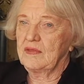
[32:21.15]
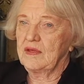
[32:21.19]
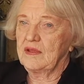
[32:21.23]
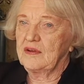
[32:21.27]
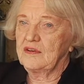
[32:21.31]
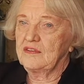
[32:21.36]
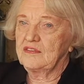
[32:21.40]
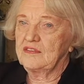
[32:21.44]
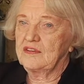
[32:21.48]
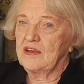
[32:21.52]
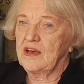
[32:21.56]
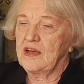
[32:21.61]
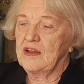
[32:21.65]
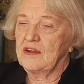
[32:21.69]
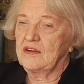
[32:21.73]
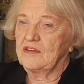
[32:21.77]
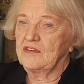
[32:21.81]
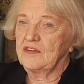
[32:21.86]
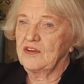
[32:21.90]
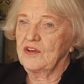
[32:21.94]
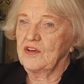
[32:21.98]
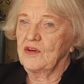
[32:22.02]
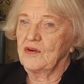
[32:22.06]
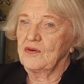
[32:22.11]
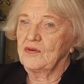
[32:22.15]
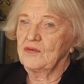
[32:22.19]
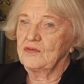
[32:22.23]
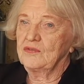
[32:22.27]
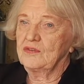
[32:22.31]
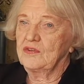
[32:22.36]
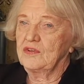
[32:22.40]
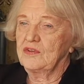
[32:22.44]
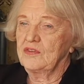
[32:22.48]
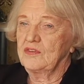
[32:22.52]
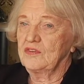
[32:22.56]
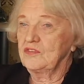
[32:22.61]
decided to go
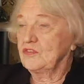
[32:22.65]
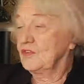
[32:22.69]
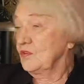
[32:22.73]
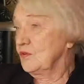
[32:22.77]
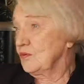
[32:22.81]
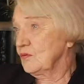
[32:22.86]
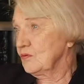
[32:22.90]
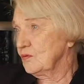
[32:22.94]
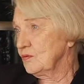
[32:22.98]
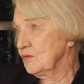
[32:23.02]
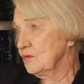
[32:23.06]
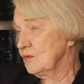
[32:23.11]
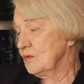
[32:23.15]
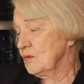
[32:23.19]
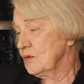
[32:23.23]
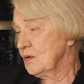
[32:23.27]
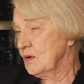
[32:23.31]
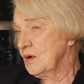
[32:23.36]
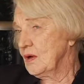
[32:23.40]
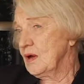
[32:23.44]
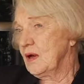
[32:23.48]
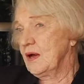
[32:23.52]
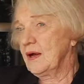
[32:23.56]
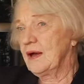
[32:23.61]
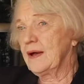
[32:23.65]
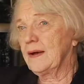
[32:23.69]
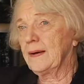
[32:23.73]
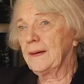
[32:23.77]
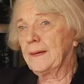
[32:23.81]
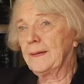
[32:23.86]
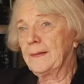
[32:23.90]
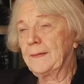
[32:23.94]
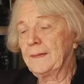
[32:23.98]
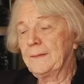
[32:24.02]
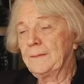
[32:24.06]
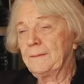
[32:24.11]
to the zoo,
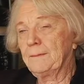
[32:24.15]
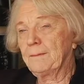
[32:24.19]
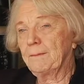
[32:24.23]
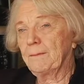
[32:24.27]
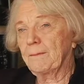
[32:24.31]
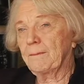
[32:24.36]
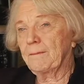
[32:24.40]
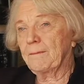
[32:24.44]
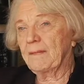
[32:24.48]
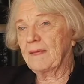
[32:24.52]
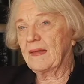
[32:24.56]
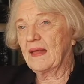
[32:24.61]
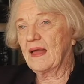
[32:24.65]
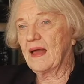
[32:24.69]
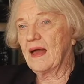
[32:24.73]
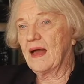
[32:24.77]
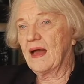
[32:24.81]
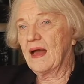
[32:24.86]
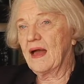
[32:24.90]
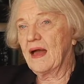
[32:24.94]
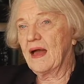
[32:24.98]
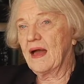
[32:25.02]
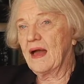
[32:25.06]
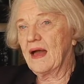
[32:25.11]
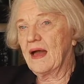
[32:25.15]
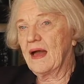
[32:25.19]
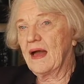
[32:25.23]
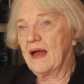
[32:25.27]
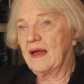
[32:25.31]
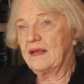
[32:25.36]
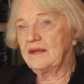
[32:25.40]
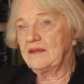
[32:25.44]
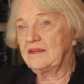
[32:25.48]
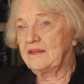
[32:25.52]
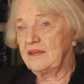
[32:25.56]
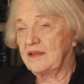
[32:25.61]

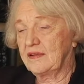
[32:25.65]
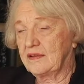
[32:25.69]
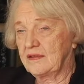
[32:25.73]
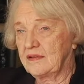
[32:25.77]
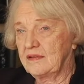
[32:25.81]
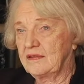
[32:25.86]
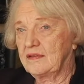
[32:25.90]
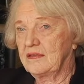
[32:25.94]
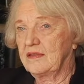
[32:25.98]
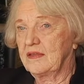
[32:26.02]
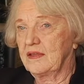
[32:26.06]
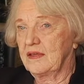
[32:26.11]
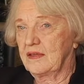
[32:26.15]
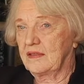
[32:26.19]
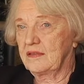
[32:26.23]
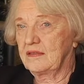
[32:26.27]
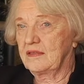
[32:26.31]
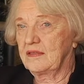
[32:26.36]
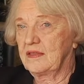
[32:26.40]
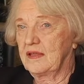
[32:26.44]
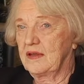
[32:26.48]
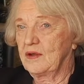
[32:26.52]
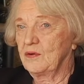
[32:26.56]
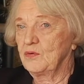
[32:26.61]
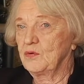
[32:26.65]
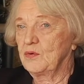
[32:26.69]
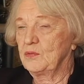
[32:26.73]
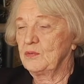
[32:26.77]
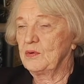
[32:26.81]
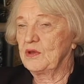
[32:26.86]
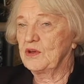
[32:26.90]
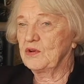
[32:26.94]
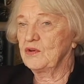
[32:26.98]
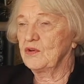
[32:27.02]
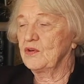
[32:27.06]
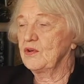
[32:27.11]
I did think that it would
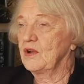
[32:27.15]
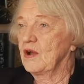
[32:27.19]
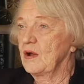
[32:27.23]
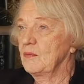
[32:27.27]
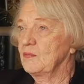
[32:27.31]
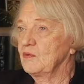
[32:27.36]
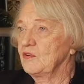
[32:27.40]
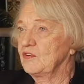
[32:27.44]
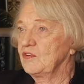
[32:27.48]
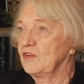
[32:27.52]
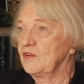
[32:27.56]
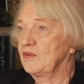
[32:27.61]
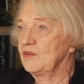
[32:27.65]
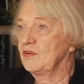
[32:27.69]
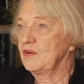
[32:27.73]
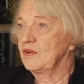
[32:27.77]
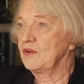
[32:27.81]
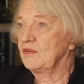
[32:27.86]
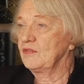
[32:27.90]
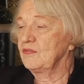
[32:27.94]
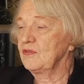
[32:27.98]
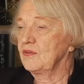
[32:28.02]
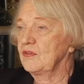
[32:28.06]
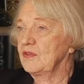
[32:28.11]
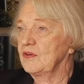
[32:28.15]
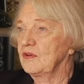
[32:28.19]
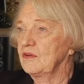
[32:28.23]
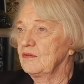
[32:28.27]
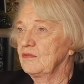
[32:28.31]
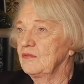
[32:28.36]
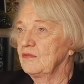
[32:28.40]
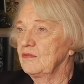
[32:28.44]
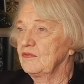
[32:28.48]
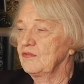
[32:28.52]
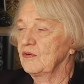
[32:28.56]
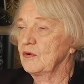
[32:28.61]
be a good opportunity
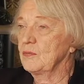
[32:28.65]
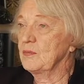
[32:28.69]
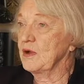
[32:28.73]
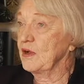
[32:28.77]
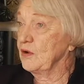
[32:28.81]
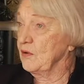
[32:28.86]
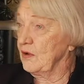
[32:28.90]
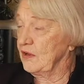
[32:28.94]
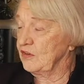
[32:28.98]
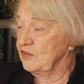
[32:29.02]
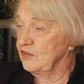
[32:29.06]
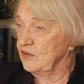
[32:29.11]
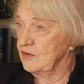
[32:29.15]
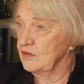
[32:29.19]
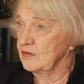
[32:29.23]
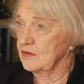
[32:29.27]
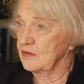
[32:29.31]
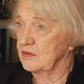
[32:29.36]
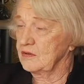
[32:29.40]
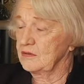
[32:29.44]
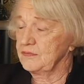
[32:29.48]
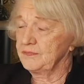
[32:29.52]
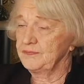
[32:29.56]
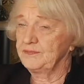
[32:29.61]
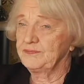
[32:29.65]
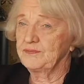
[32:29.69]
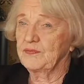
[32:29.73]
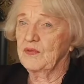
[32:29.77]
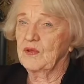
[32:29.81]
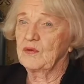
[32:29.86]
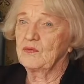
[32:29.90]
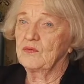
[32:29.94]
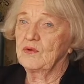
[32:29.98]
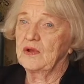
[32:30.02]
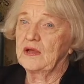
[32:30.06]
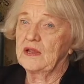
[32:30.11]
for my grandchildren,
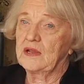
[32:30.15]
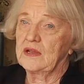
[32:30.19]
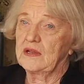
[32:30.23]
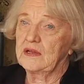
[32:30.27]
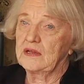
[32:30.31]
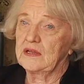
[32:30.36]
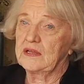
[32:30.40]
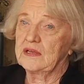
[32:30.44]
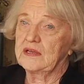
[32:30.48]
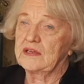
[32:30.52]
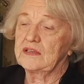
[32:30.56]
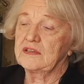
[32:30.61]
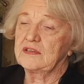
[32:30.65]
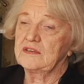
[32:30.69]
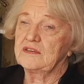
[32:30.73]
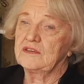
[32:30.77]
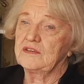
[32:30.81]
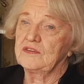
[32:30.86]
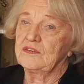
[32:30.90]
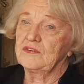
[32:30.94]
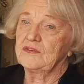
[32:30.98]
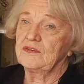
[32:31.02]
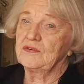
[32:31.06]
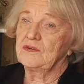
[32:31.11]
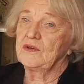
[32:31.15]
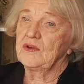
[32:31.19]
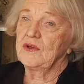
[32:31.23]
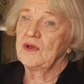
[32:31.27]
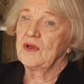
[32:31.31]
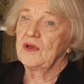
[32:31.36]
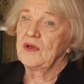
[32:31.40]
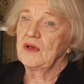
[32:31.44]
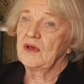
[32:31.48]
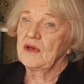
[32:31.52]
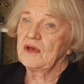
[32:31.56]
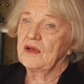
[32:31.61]
Ren and Lincoln, to
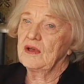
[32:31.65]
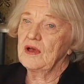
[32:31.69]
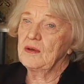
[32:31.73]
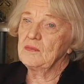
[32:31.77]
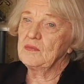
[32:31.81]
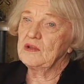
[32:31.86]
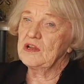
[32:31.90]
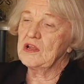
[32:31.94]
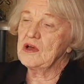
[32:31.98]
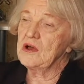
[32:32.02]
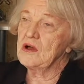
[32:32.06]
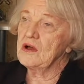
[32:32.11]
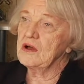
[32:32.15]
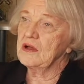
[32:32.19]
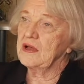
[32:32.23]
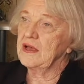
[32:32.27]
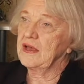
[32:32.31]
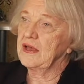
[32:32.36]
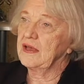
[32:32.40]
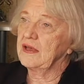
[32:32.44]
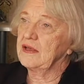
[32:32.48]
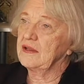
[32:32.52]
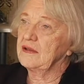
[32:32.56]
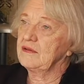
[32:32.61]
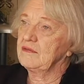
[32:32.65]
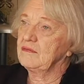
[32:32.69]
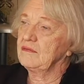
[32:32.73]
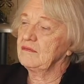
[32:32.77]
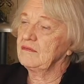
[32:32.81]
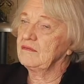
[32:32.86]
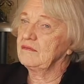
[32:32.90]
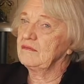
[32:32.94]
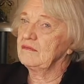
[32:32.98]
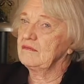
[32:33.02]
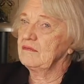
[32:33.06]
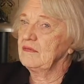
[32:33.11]
come along
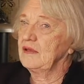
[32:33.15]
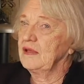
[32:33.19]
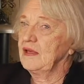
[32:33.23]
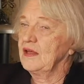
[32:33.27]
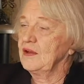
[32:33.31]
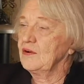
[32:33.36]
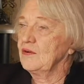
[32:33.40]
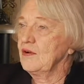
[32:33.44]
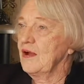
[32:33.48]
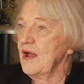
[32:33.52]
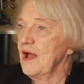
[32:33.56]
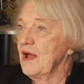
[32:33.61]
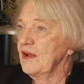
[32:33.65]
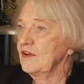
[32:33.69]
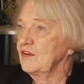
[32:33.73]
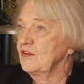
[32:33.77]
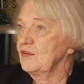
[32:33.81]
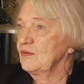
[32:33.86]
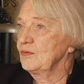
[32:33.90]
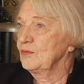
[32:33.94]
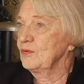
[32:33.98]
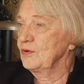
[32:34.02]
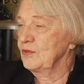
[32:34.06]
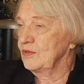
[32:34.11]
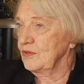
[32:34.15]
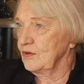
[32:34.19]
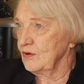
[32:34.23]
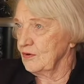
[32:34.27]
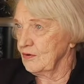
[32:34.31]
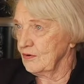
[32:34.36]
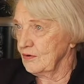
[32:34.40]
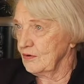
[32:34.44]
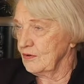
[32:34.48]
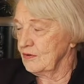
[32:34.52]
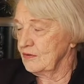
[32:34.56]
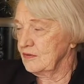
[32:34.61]
and interact with the
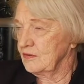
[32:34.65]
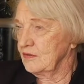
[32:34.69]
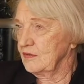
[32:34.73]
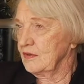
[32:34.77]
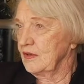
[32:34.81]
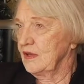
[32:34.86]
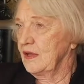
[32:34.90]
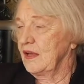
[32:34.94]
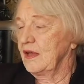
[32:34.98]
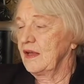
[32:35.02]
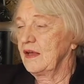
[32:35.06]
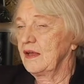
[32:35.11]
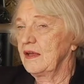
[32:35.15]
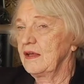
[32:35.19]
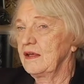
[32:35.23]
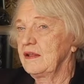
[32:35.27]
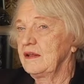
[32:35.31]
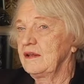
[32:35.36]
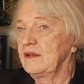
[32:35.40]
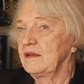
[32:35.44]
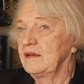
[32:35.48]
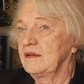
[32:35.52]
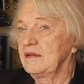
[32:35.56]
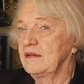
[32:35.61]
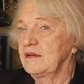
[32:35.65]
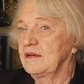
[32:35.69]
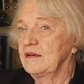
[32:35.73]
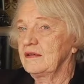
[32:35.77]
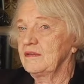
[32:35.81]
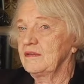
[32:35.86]
girls, and